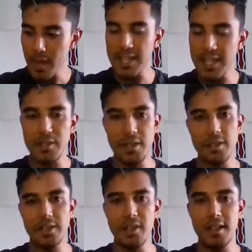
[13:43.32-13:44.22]
essentially,
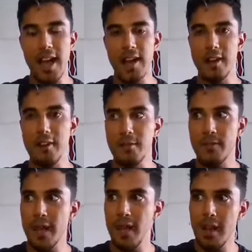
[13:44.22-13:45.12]
there's a lot
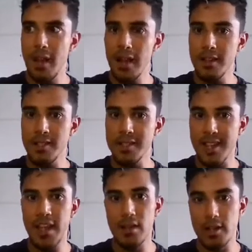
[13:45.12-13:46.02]
of
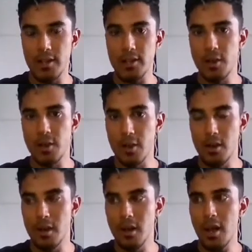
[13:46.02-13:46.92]
societal
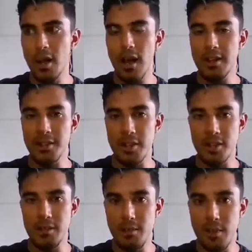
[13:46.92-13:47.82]
control on
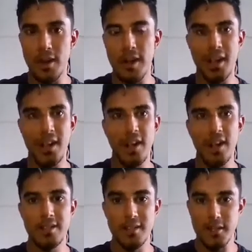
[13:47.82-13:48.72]
such a boy
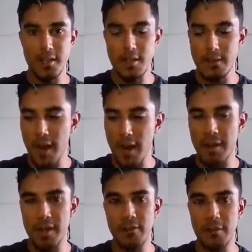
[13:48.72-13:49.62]
in such an
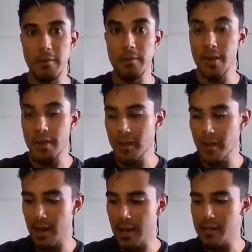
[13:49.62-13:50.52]
environment from a very
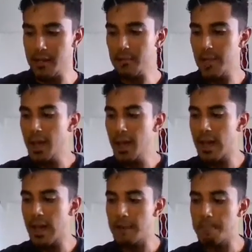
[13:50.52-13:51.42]
young age.
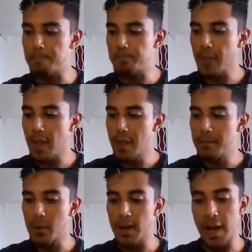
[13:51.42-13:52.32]

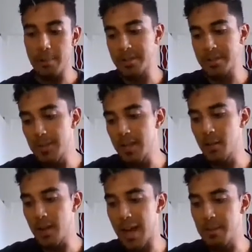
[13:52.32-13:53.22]
But what happened to me
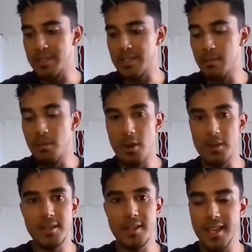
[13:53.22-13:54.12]
and what happens to
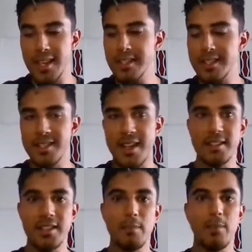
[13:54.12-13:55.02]
most kids is that
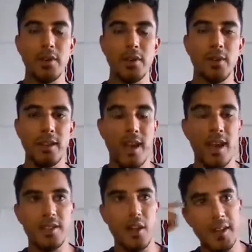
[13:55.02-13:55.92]
at some point you
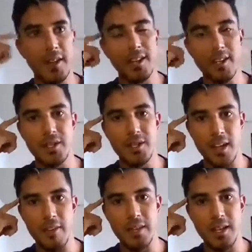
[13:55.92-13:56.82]
realize, oh, the
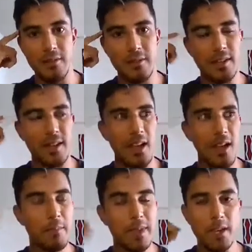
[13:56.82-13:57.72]
conditioning I've been given,
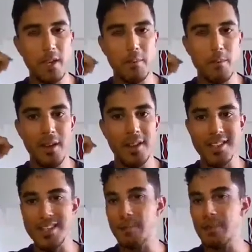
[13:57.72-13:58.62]
be a good boy,
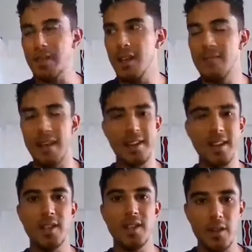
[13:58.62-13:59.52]
doesn't get me
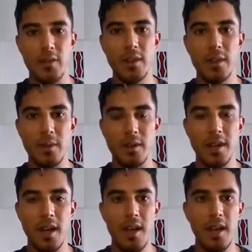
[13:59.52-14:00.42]
validation out in the real
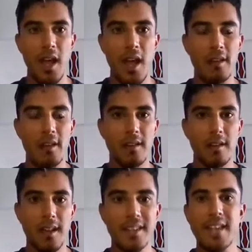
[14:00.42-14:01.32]
world. And
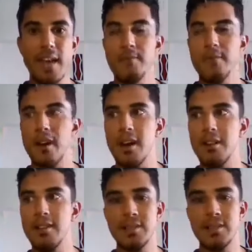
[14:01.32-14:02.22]
kids have
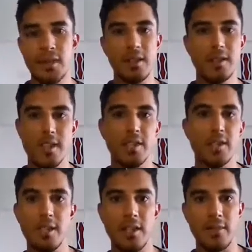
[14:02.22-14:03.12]
this
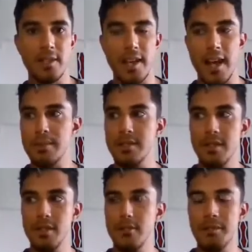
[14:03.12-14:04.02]
realization at different
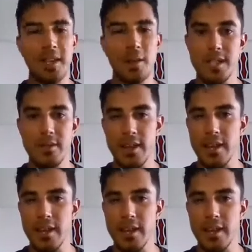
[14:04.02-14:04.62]
times. For me, it was even